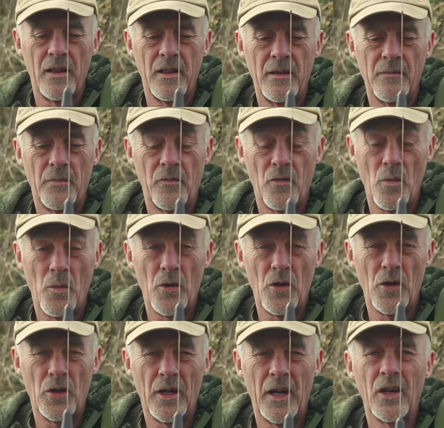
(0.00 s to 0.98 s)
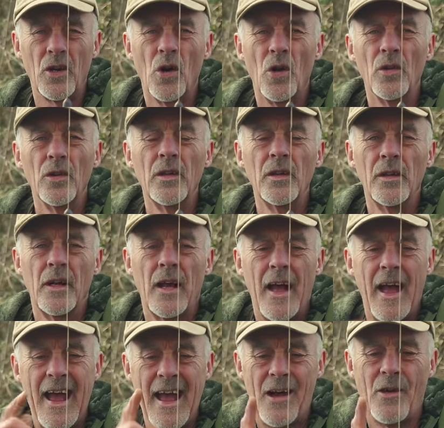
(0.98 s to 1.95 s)
before I put the hook link on,
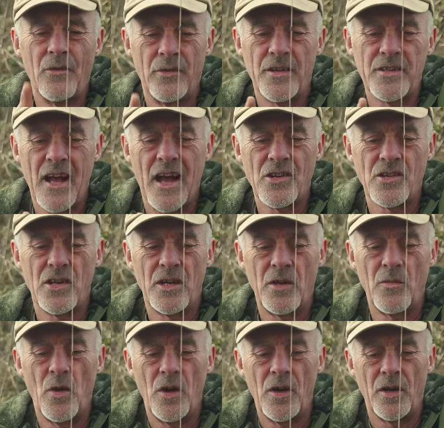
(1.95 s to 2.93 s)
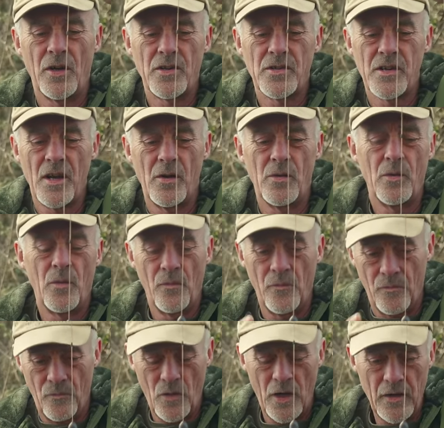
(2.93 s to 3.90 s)
how this actually works. So
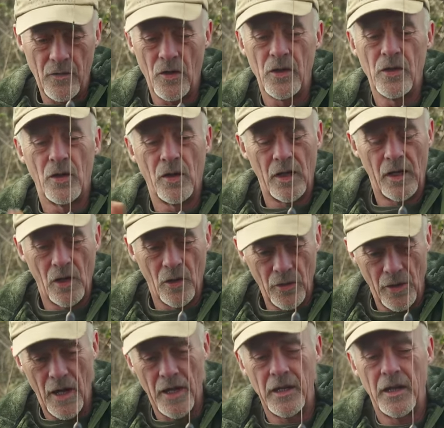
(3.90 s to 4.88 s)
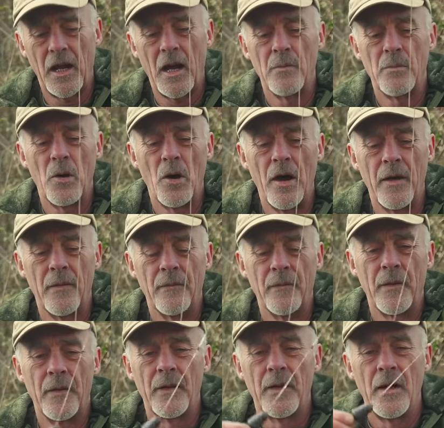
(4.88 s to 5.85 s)
when you've got your hook link on and you get a bite,
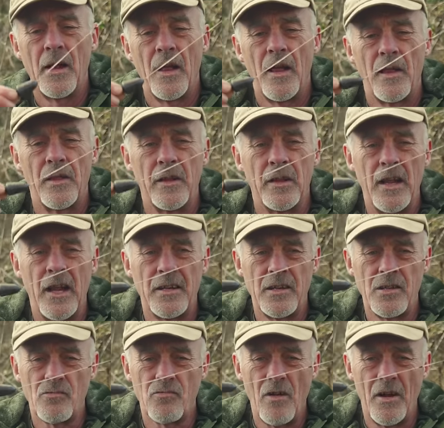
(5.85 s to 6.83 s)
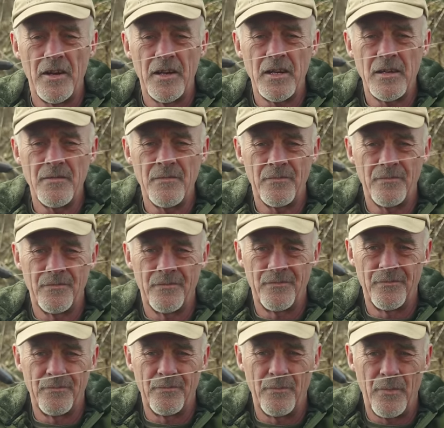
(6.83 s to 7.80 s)
the lead is running
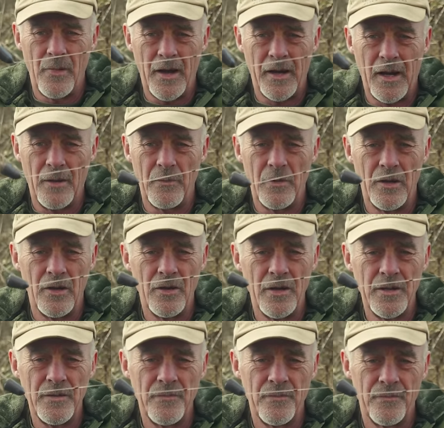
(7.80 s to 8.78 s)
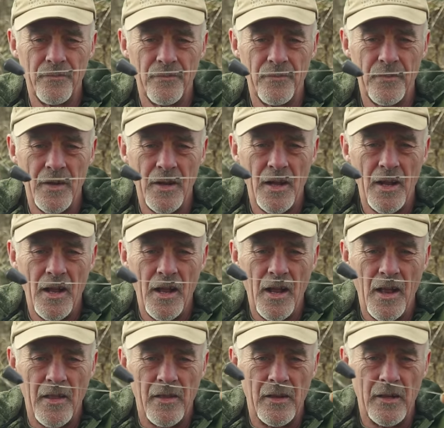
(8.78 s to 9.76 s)
back up the line,
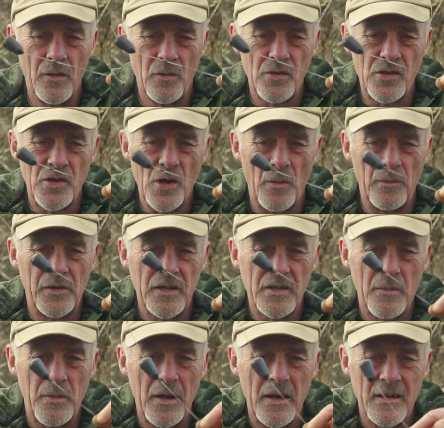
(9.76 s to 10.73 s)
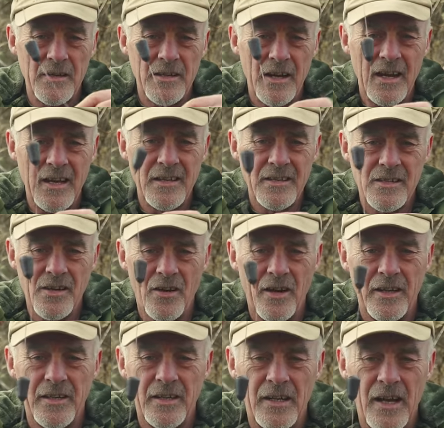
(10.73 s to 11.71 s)
the little stop disappears
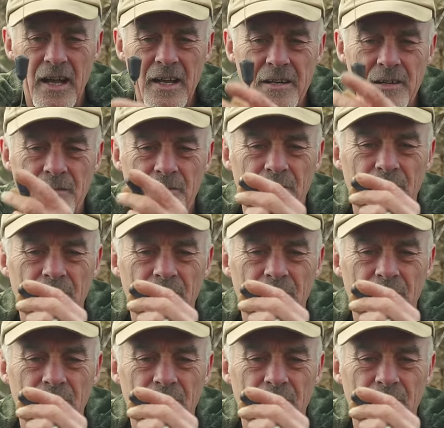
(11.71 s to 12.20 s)
inside the lead,